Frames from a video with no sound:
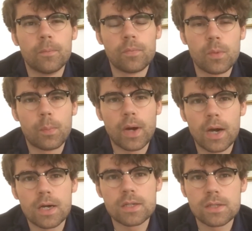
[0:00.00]
The
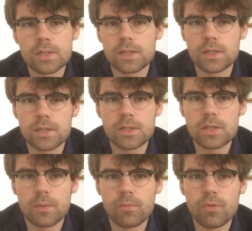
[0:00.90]
past is
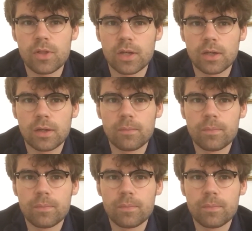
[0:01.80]
something